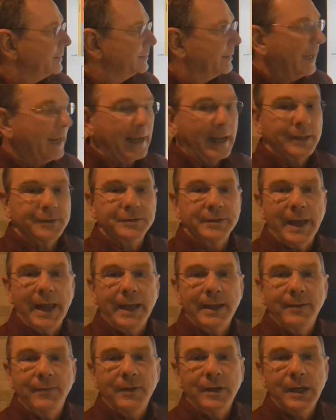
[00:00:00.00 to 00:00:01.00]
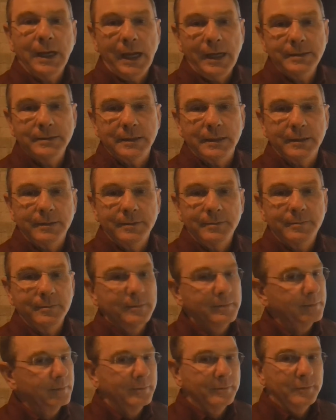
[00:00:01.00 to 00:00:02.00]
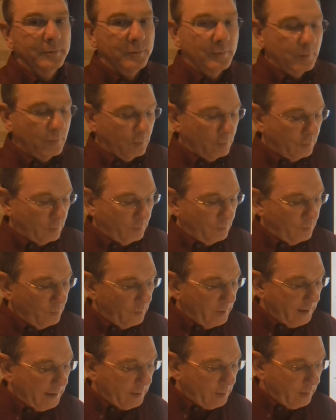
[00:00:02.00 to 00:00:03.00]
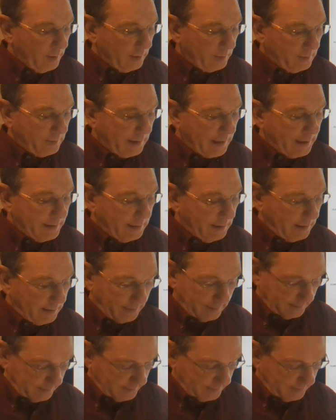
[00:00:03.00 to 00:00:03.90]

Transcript: the outside of the casing. Really critical idea.